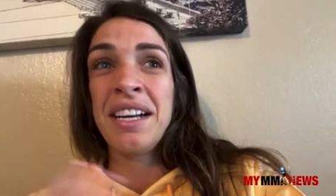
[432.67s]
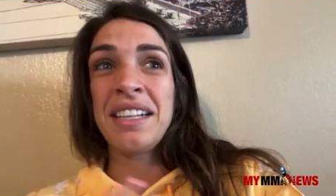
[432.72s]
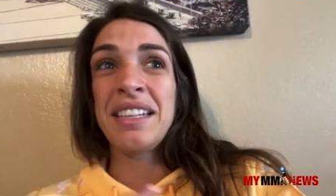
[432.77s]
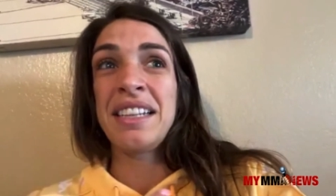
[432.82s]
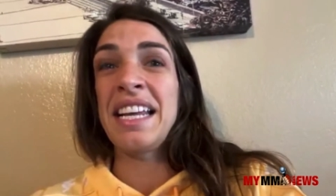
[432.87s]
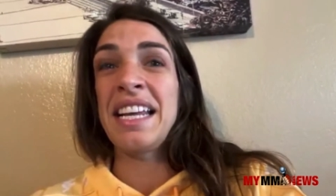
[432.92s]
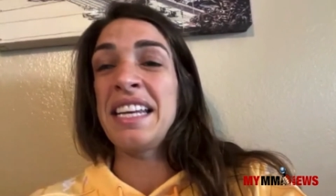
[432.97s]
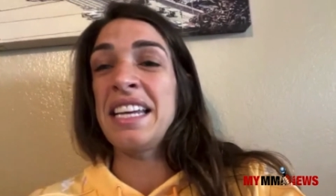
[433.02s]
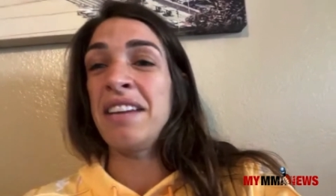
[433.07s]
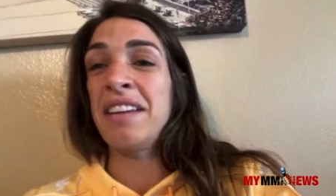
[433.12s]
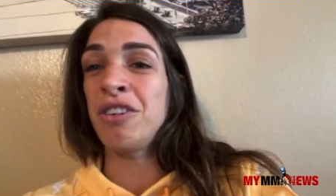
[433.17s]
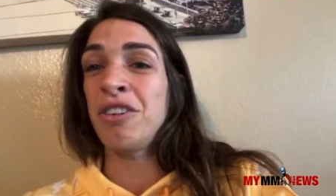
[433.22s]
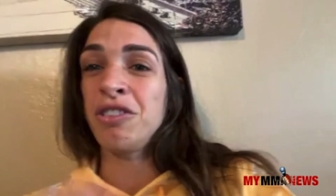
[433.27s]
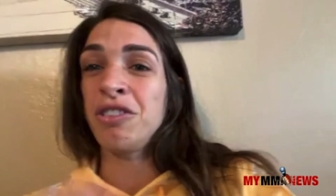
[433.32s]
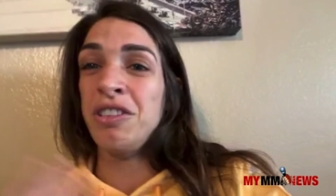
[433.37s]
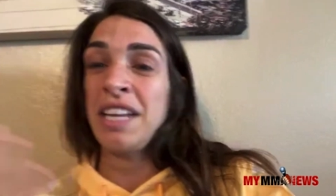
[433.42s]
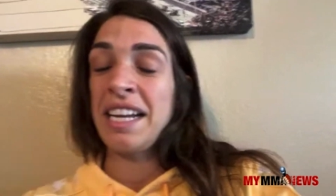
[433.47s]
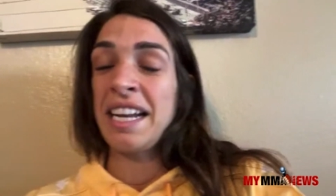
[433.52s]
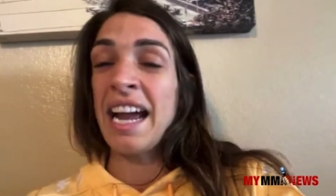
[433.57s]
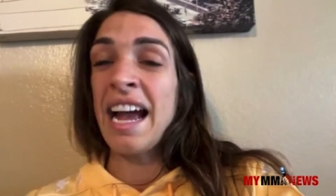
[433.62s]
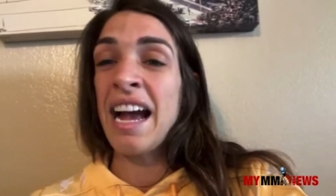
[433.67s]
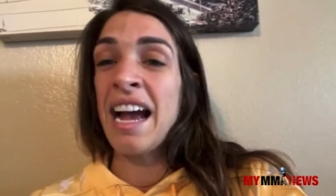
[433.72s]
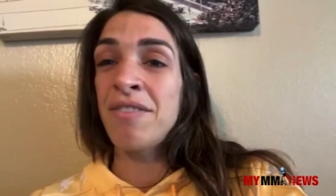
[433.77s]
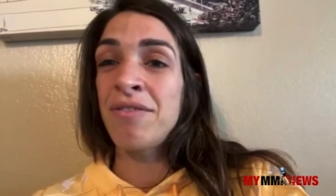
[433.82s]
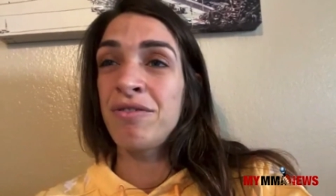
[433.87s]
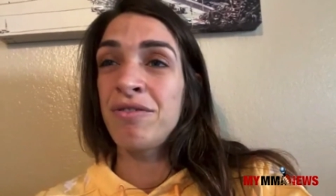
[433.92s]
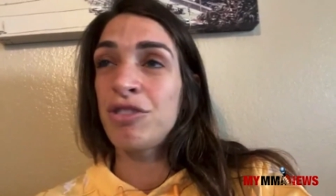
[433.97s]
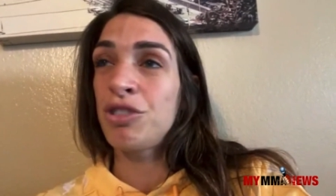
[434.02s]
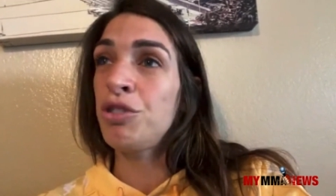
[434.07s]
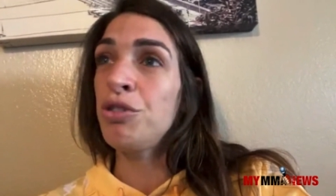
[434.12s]
They give her like
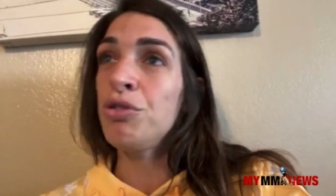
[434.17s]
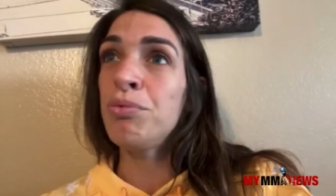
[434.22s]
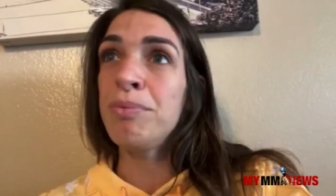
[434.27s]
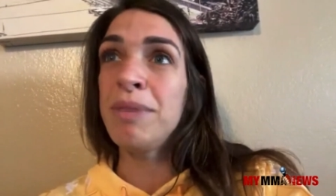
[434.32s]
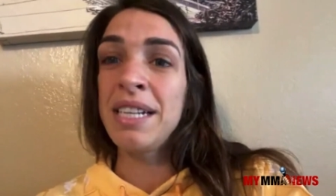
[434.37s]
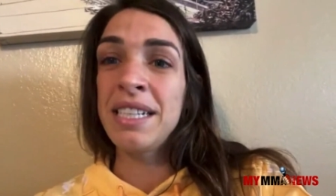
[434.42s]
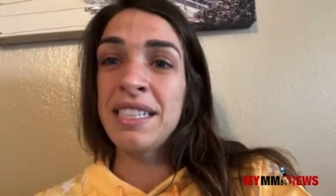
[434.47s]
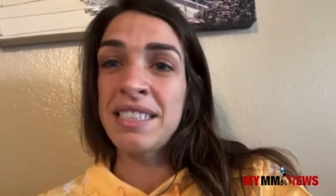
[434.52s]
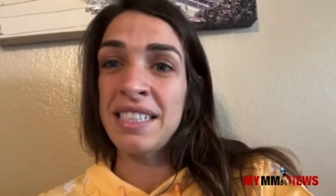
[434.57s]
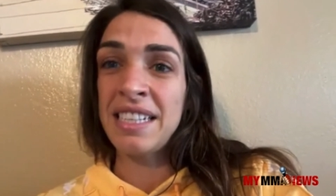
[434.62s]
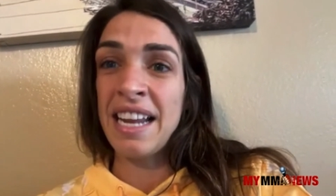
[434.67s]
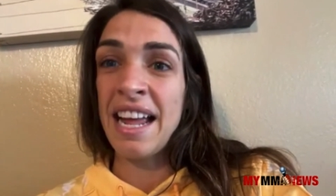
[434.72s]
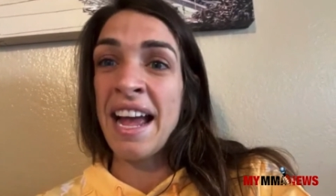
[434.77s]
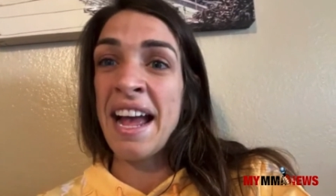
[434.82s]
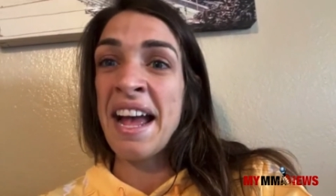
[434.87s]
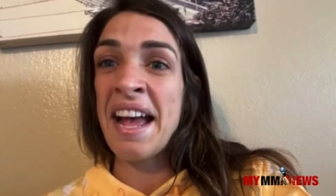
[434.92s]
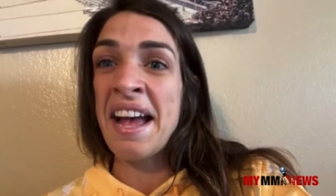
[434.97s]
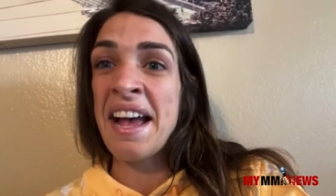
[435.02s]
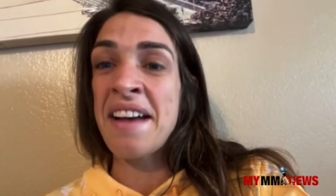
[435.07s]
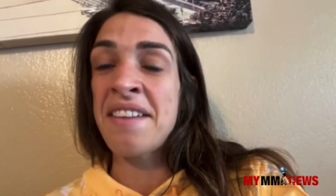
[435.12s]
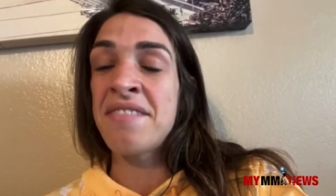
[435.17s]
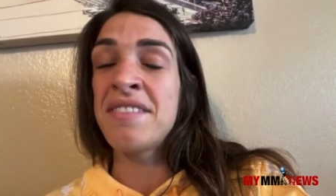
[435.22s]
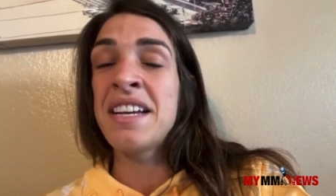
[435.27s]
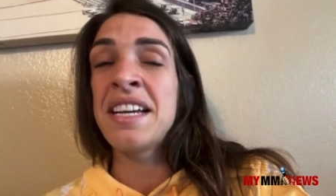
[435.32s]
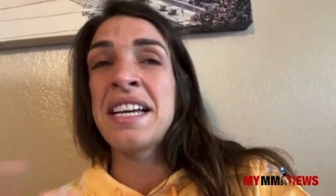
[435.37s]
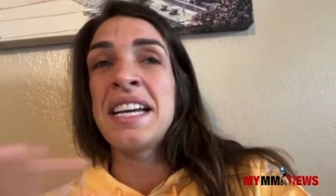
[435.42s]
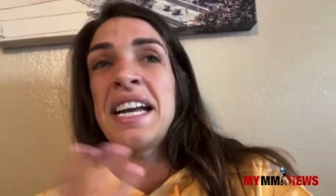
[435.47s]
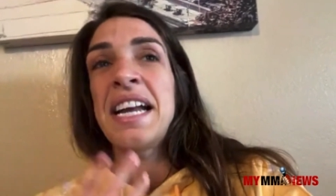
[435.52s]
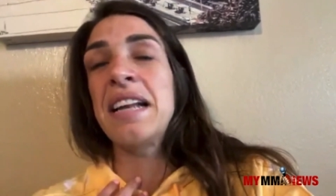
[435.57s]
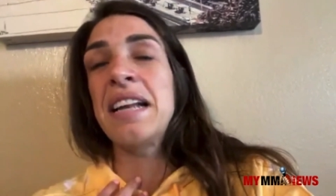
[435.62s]
half two minutes and a half,
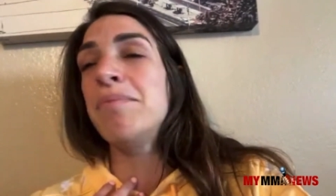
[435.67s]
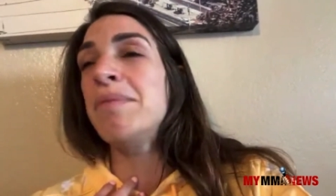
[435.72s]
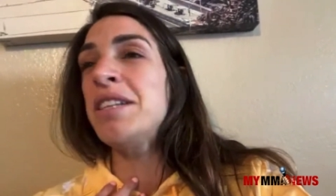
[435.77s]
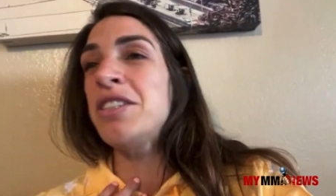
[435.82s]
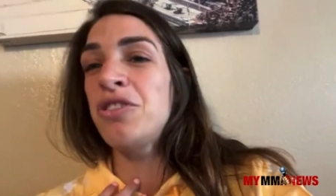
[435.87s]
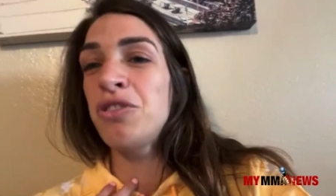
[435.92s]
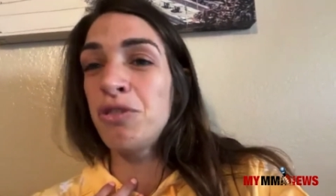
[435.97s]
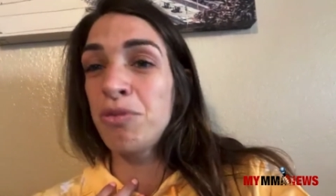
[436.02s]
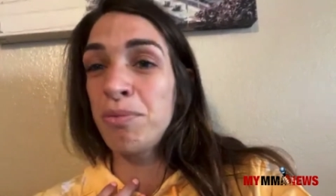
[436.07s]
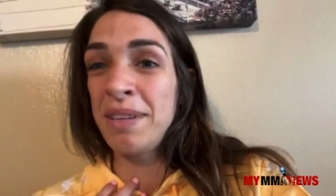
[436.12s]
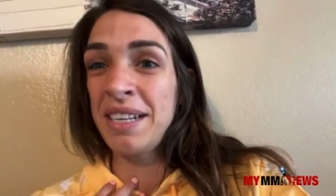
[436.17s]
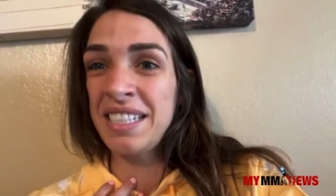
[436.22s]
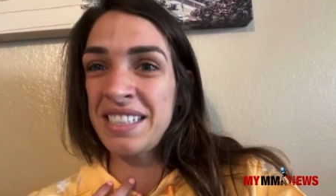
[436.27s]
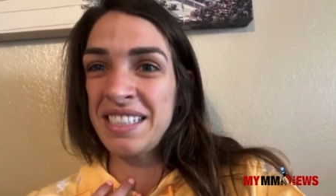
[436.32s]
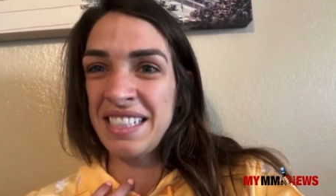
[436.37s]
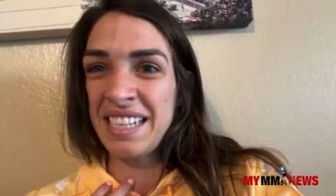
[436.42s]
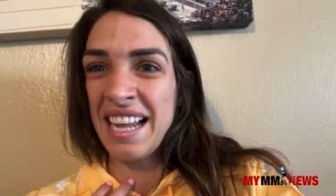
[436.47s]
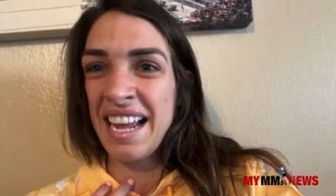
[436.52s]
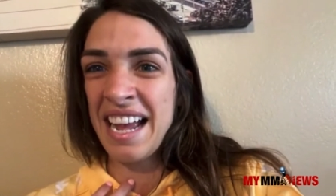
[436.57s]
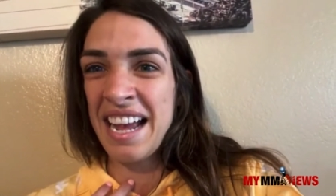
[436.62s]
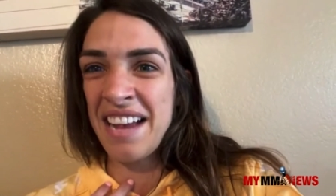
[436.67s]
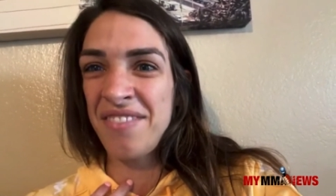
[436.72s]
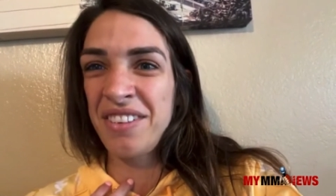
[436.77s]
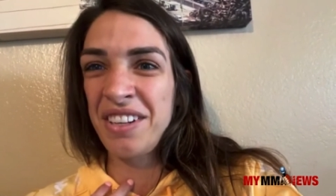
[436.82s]
and me two minutes and a half.